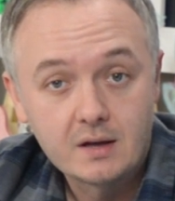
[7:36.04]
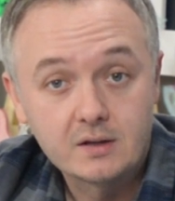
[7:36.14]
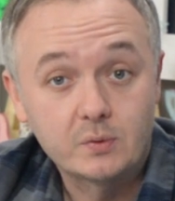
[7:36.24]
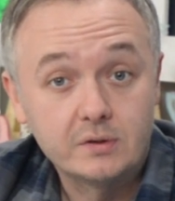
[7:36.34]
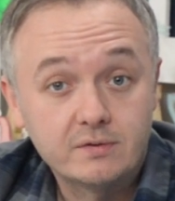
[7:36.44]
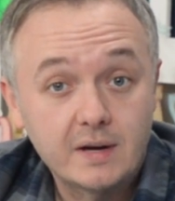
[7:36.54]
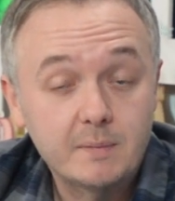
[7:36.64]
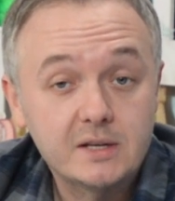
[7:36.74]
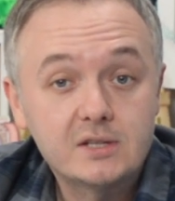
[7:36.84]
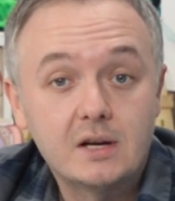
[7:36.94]
That's where you'll
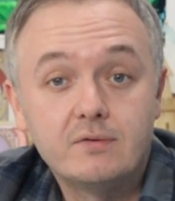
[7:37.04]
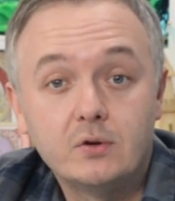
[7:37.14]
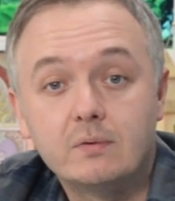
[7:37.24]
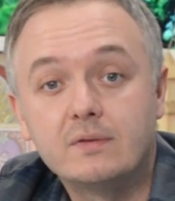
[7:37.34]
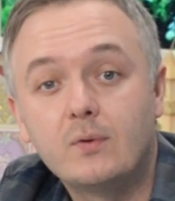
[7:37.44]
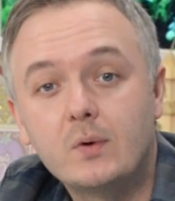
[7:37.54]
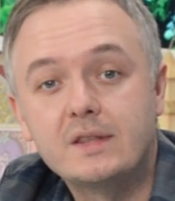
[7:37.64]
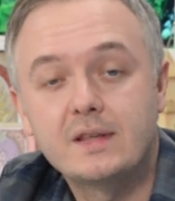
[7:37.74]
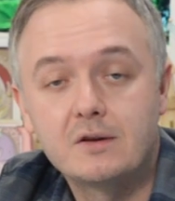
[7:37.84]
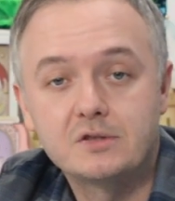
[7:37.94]
find myself and over
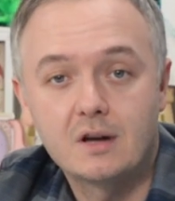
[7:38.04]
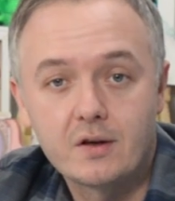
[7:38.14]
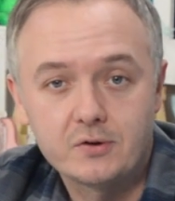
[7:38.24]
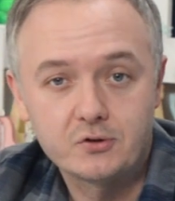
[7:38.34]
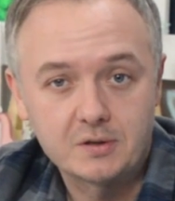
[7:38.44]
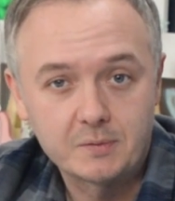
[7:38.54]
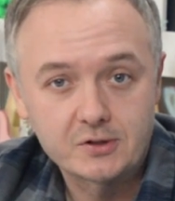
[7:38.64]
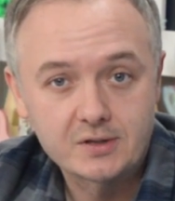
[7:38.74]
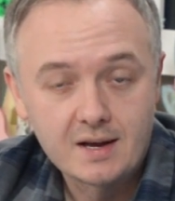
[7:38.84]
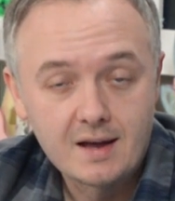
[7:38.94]
40,000 other
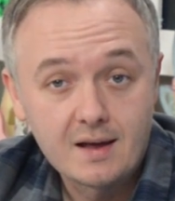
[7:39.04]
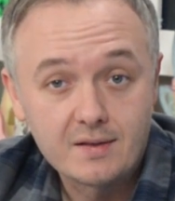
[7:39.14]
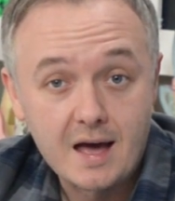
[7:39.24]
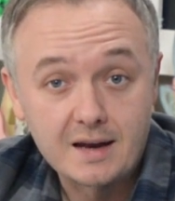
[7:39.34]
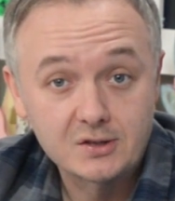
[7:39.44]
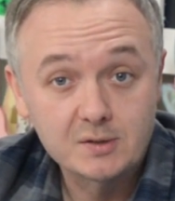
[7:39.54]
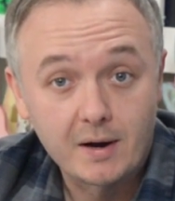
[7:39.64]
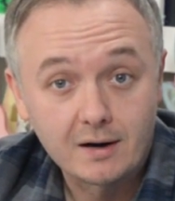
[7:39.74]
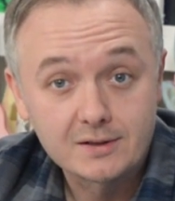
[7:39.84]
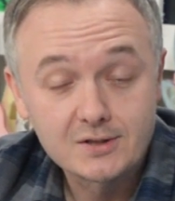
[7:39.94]
dreamers that
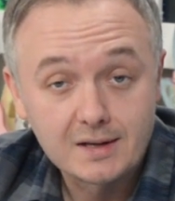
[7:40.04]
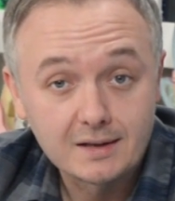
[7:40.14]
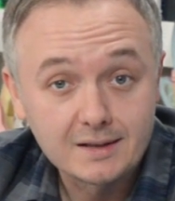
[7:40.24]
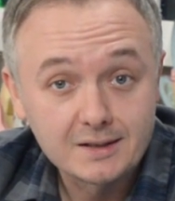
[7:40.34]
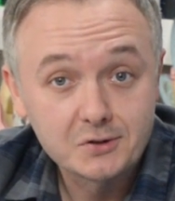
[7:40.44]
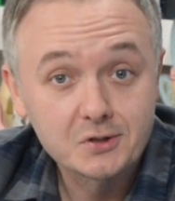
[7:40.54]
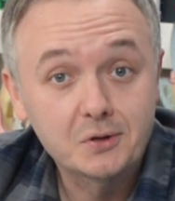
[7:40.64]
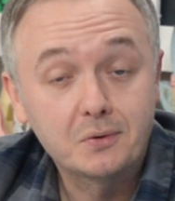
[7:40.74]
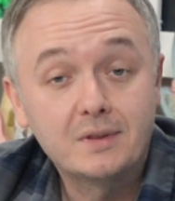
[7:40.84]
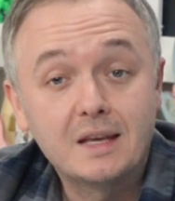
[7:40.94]
inspire us daily.
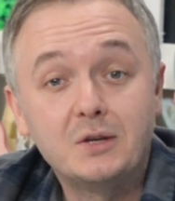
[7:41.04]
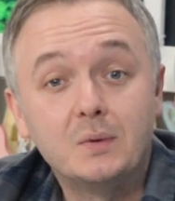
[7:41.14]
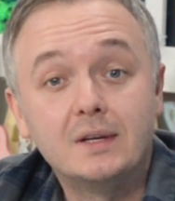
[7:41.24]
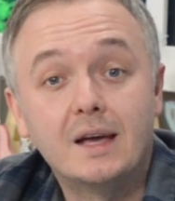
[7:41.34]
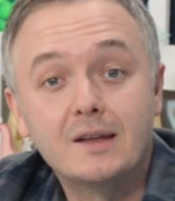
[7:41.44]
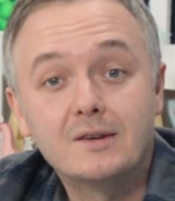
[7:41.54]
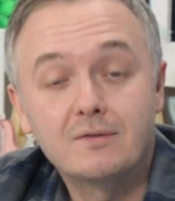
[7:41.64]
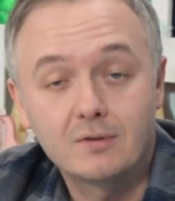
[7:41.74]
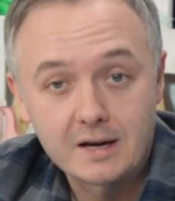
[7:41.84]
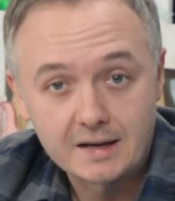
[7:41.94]
So thank you again
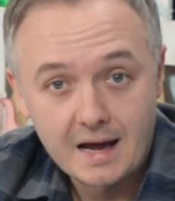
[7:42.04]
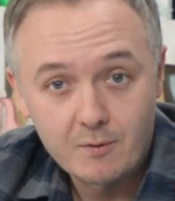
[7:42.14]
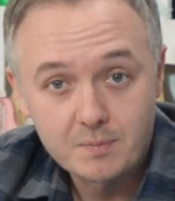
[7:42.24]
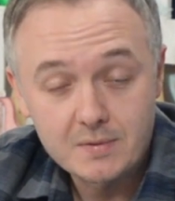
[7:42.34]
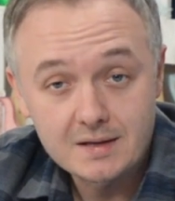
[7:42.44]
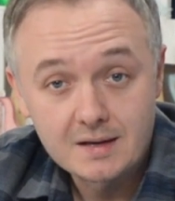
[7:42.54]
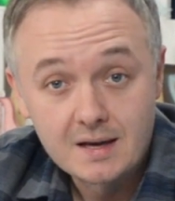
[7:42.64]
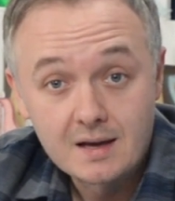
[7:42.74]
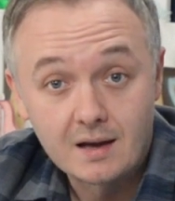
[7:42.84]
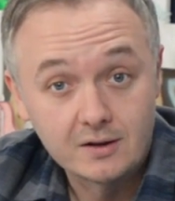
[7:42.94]
for hanging out with me,
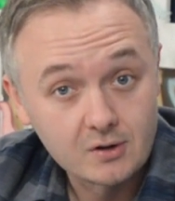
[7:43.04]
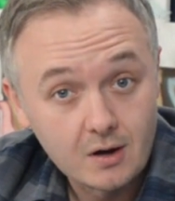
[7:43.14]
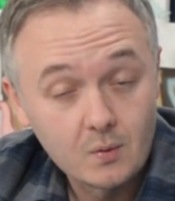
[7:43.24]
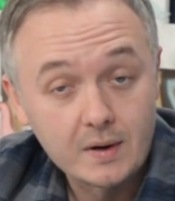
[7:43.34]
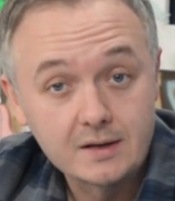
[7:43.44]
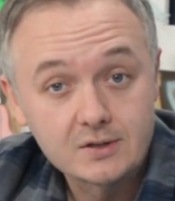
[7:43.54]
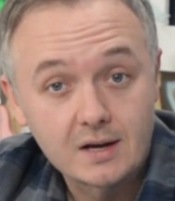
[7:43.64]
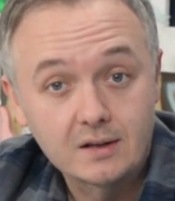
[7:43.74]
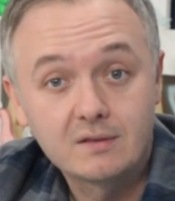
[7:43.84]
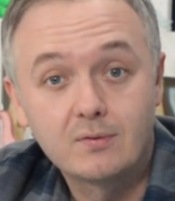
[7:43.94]
and as always,
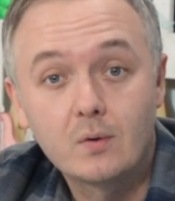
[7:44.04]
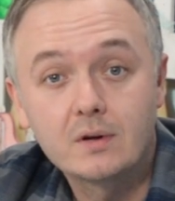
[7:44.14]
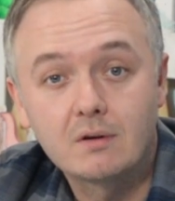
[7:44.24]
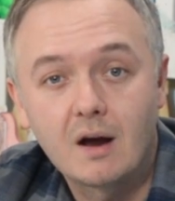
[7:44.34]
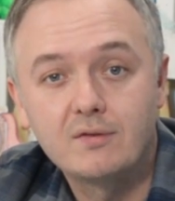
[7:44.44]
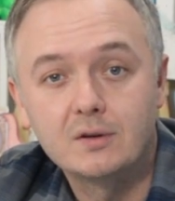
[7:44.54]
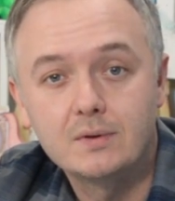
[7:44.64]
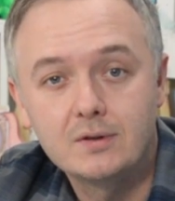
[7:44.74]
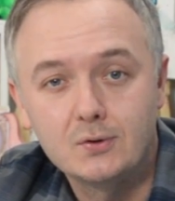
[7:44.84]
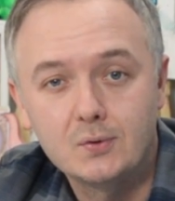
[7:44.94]
I look forward to crafting
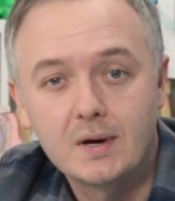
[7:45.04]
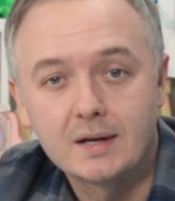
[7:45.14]
with you